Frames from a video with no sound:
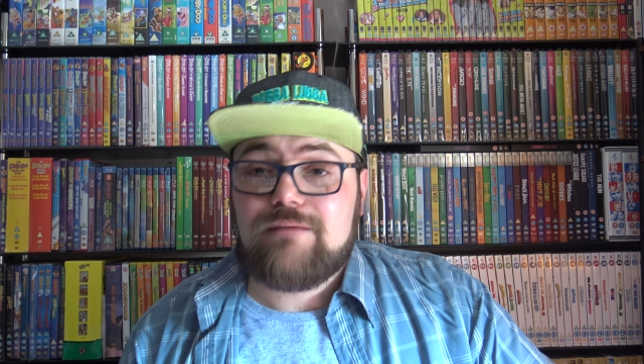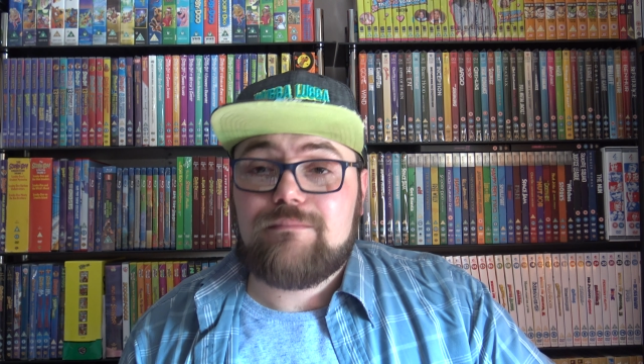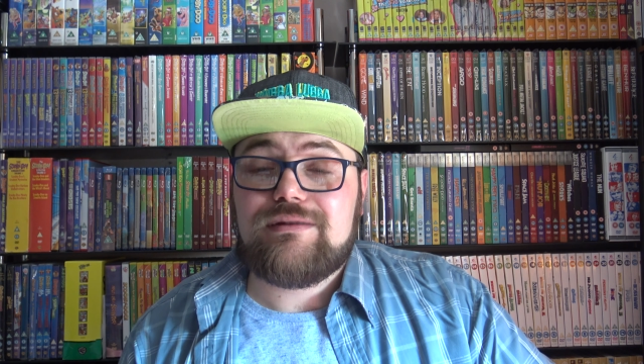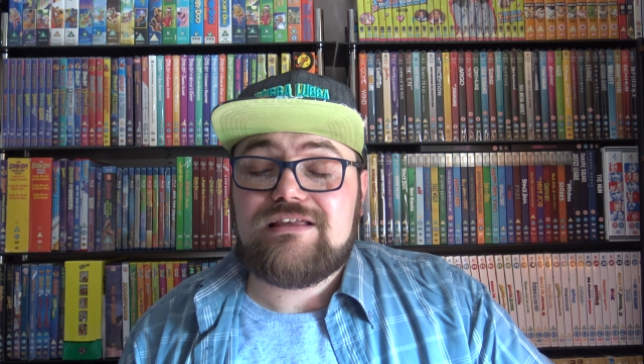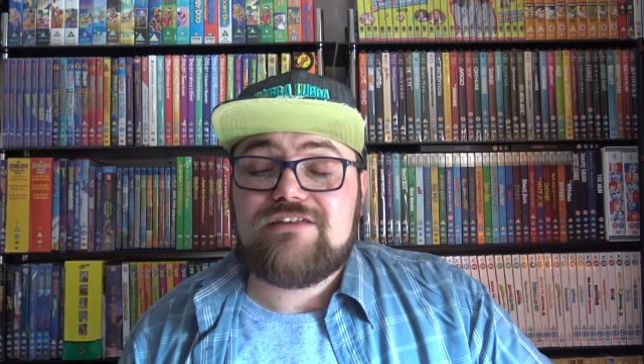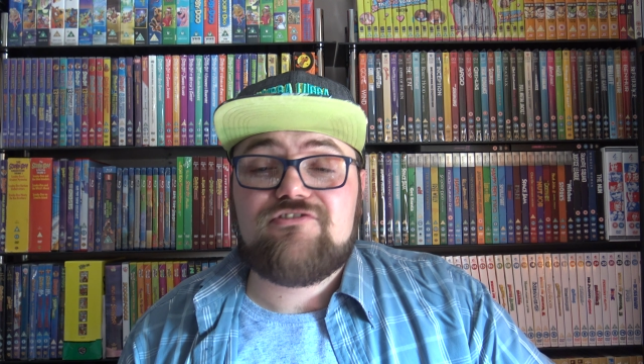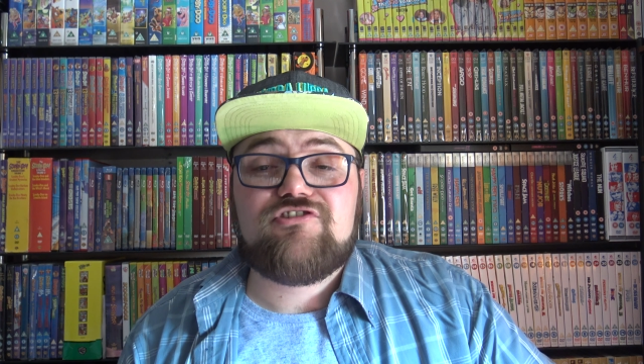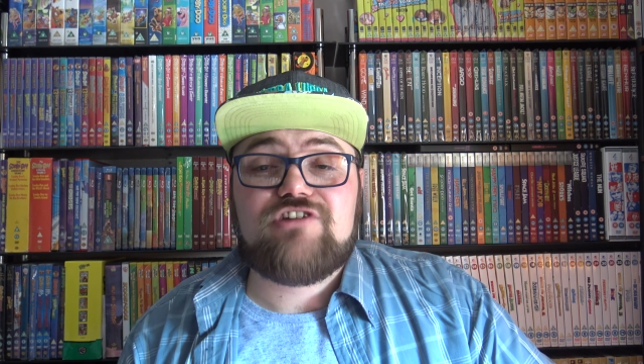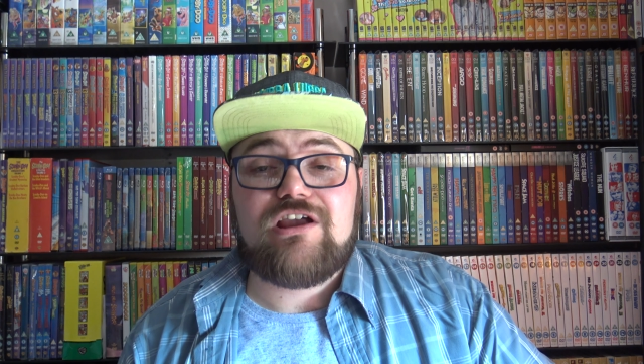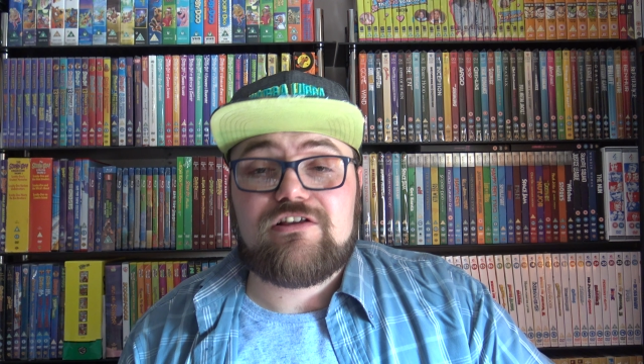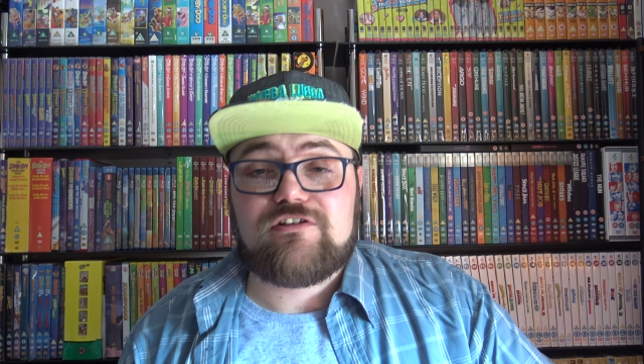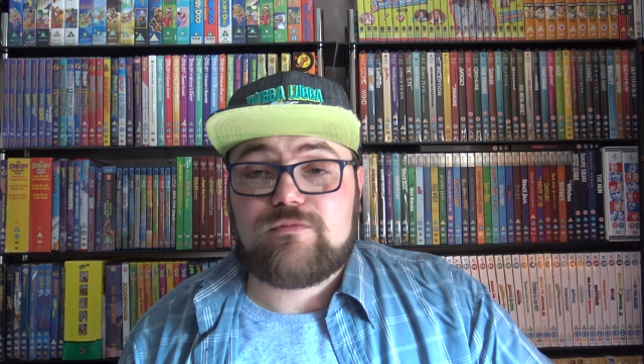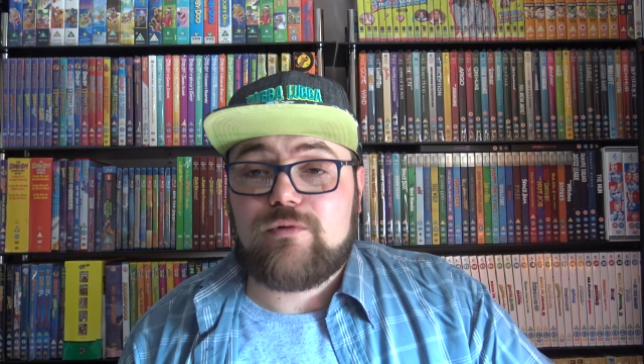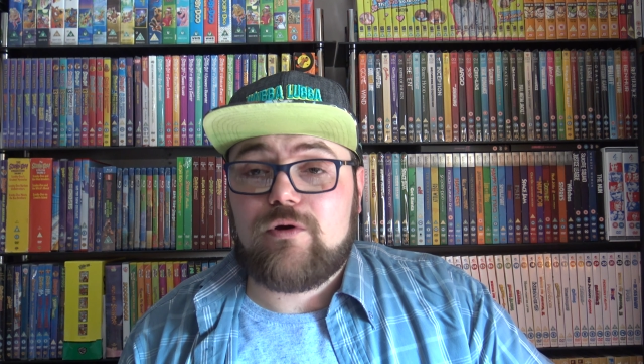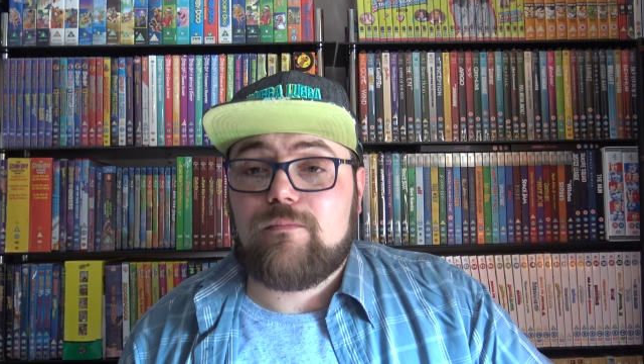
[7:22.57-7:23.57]
please share
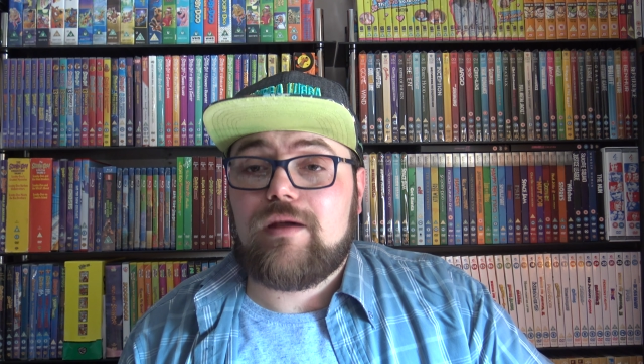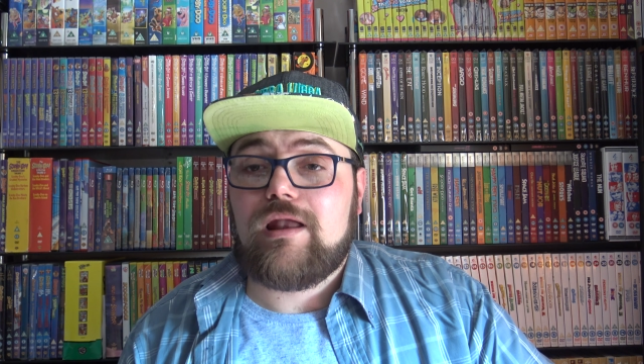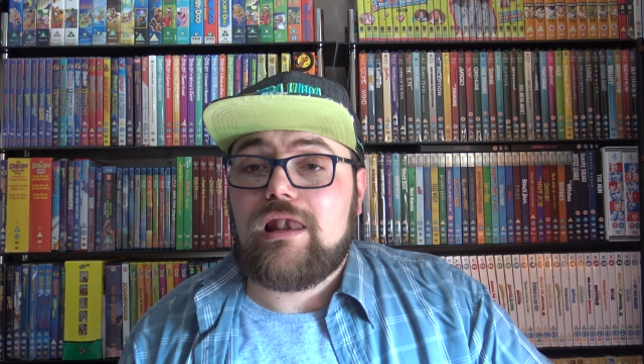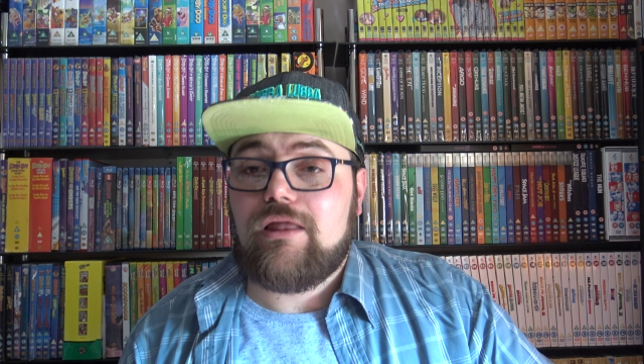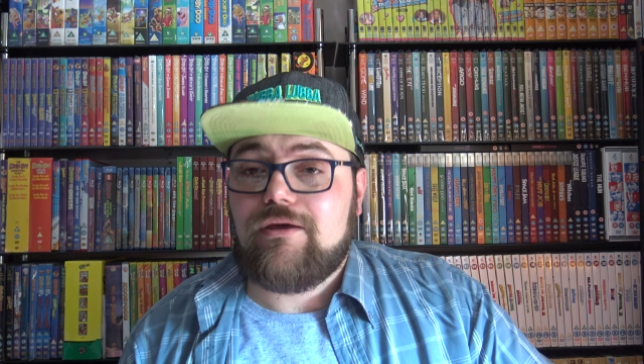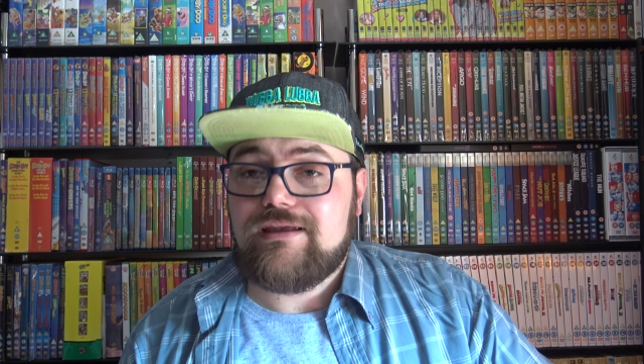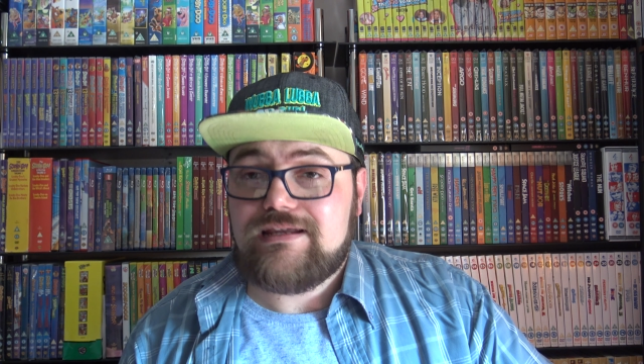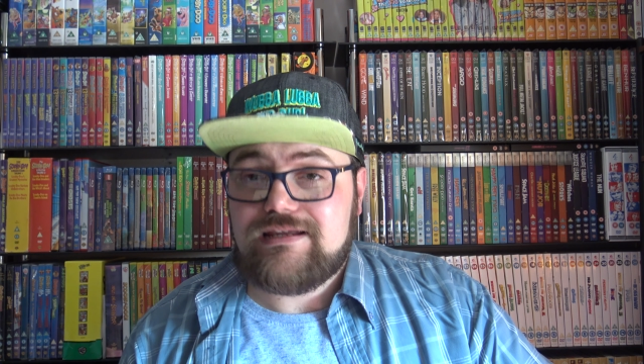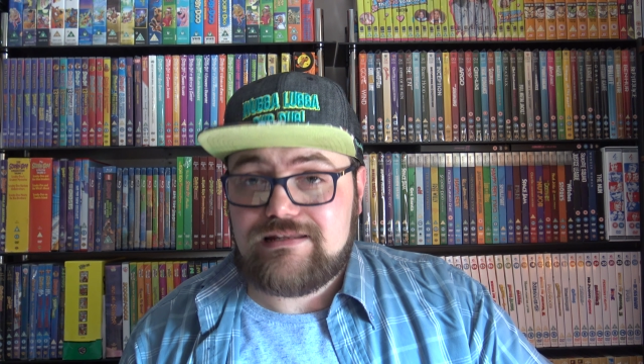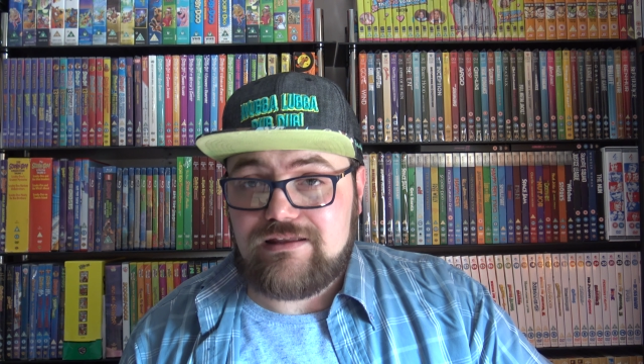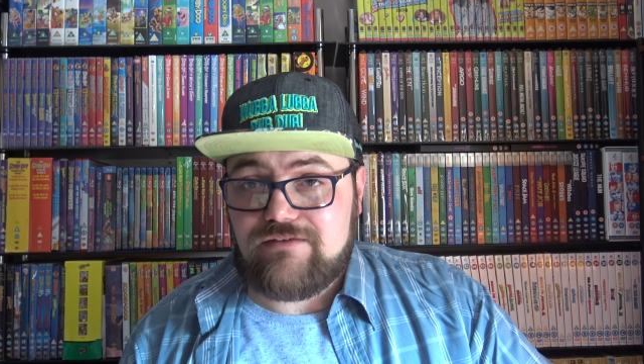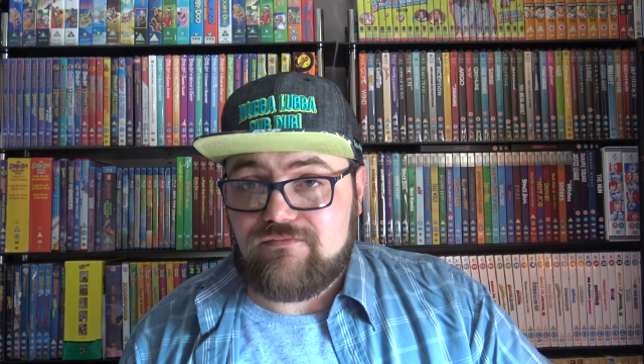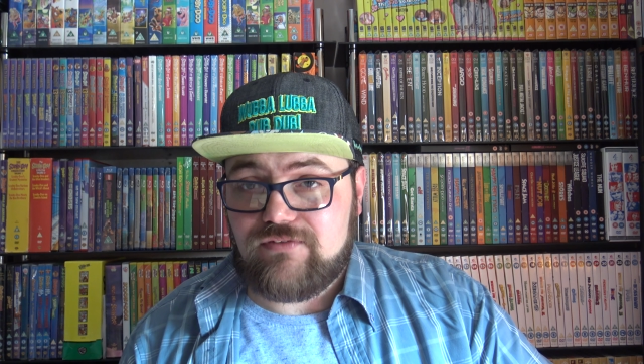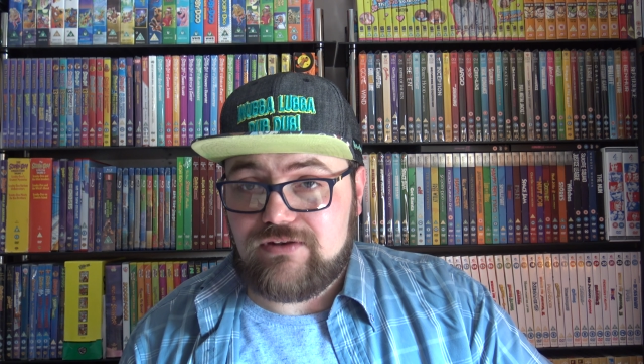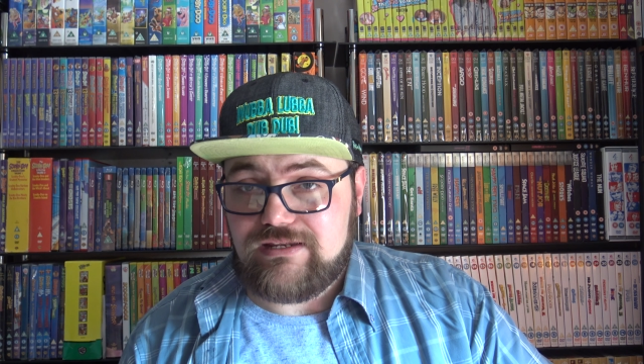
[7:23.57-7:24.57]
your support by liking
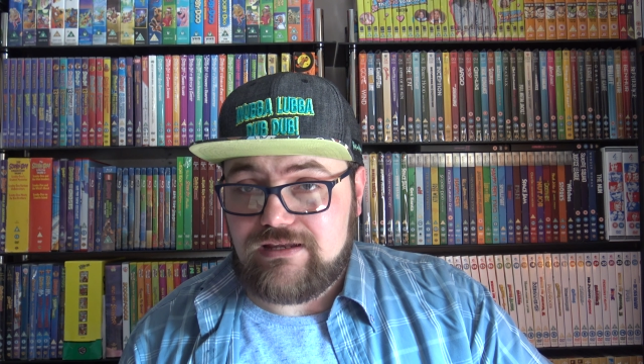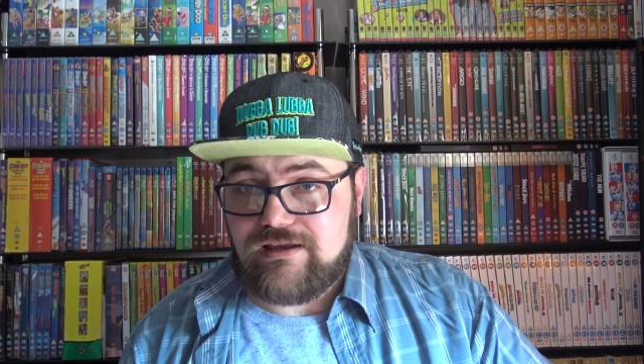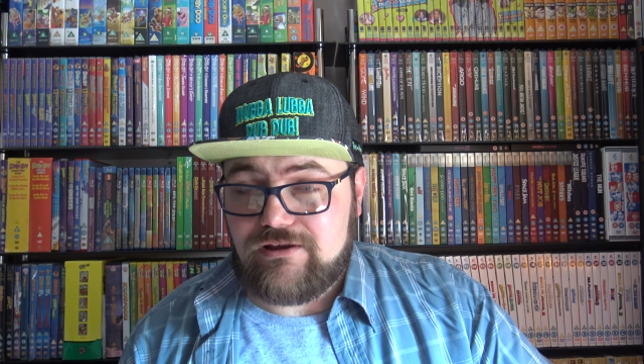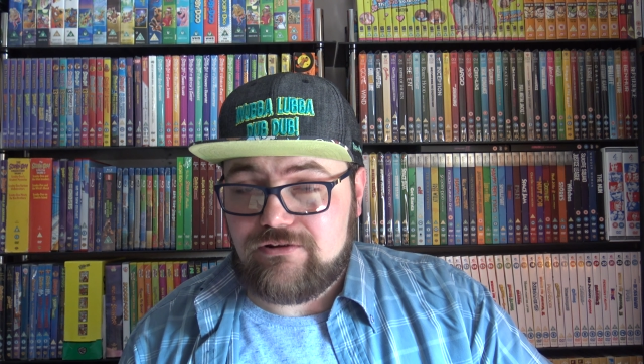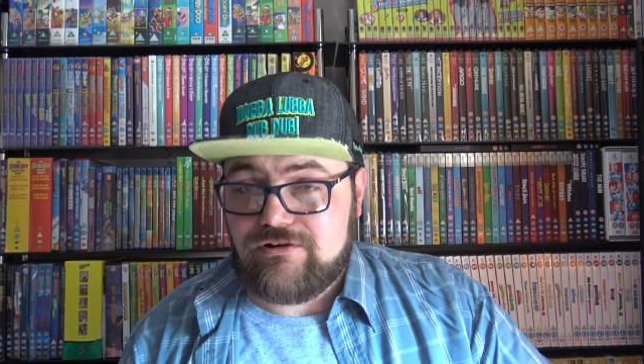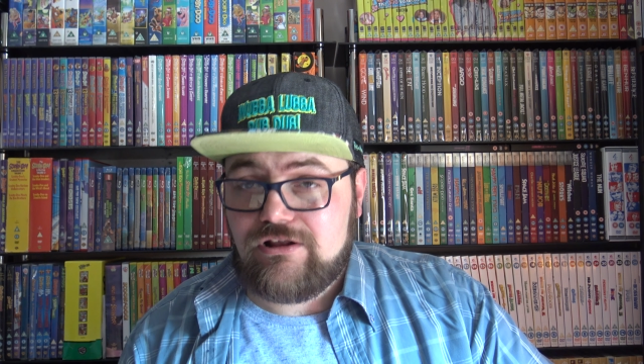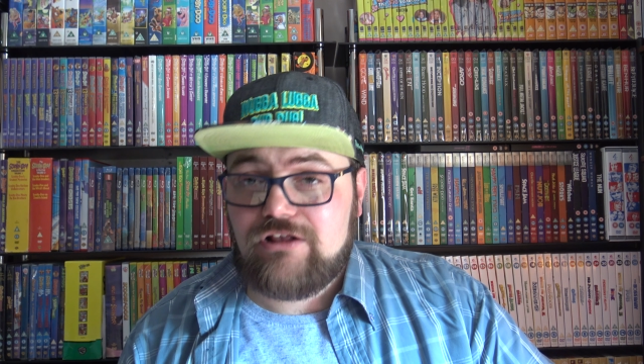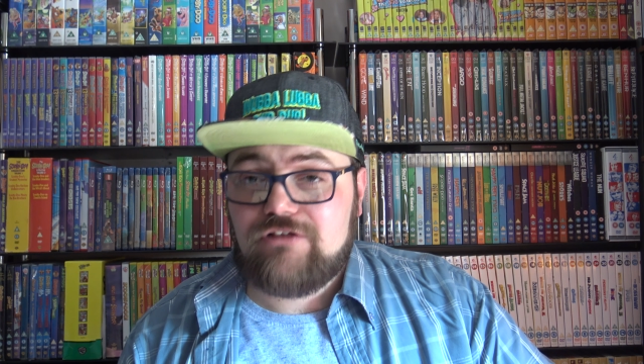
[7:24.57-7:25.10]
that video,